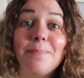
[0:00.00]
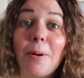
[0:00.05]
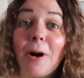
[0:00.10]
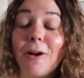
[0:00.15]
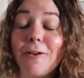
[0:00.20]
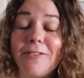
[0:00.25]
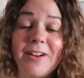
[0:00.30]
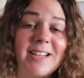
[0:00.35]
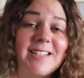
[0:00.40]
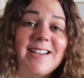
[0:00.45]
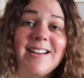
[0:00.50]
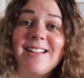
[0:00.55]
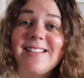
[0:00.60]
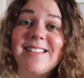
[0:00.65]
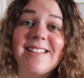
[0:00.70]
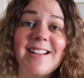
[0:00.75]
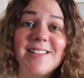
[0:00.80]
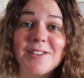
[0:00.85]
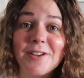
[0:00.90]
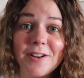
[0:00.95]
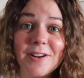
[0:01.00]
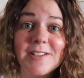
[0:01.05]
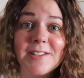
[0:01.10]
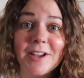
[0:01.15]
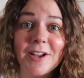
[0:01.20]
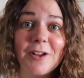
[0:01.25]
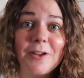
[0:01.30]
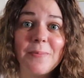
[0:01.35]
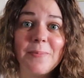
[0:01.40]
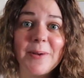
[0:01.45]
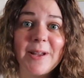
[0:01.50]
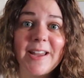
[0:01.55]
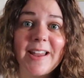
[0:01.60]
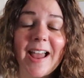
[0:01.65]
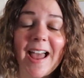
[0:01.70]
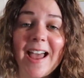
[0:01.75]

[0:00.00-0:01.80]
perfect and isn't as good as it could be.